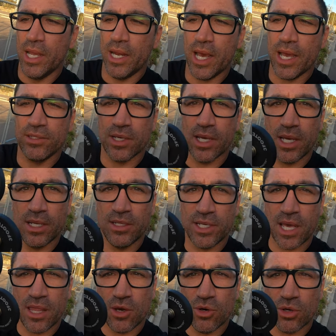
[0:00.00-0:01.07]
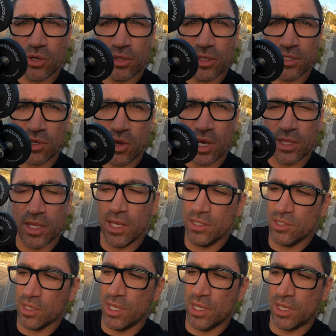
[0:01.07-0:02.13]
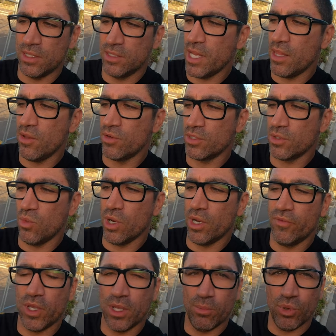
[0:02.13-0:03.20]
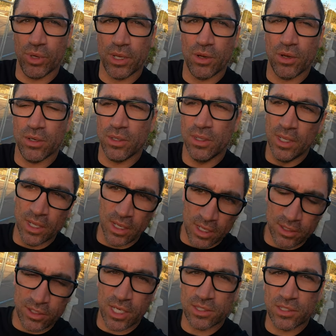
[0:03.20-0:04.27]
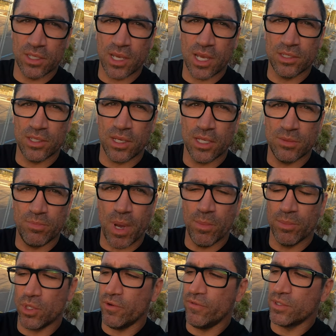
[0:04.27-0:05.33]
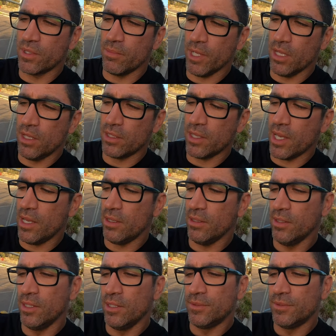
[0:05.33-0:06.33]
It has a tether hook on the side there, so you can tether it to whatever you're putting it on, just in case it gets bumped off or something like that.